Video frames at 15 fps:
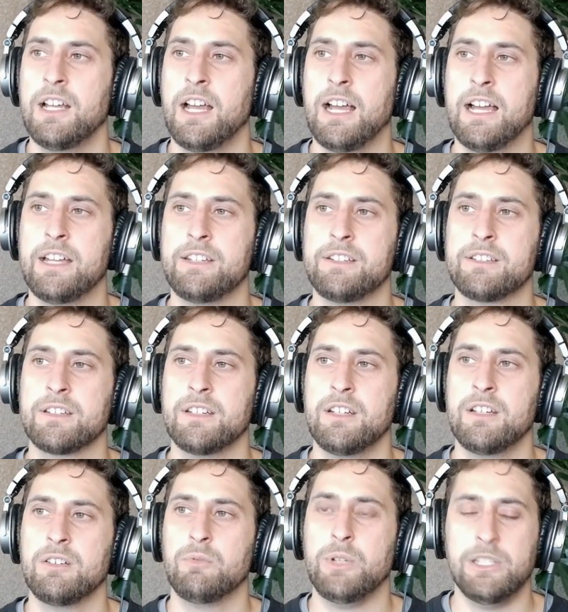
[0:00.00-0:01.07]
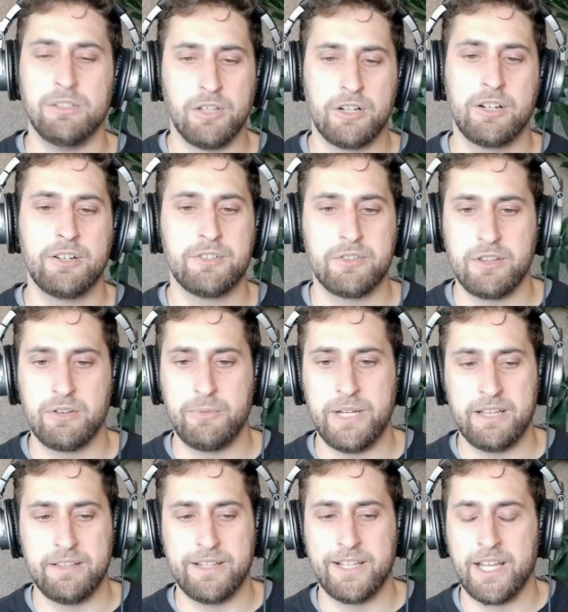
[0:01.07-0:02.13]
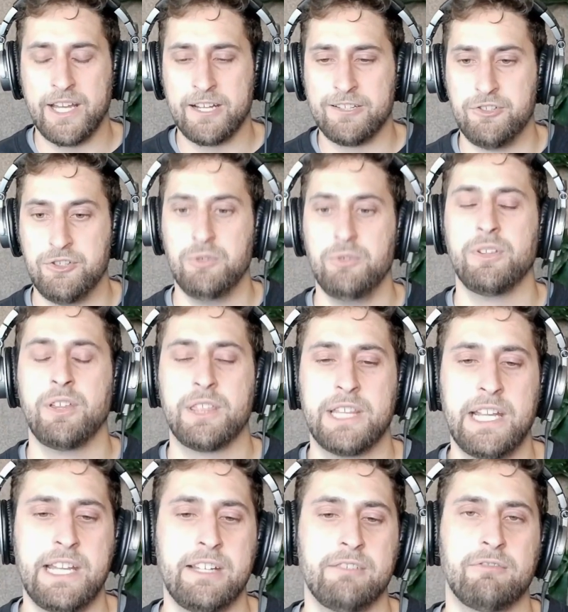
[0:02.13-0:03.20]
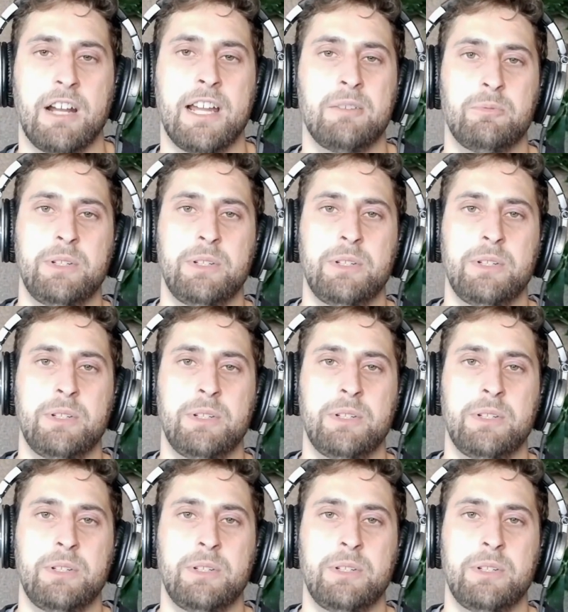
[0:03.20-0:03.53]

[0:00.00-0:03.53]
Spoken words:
And we learn so that we can then like do the thing, right?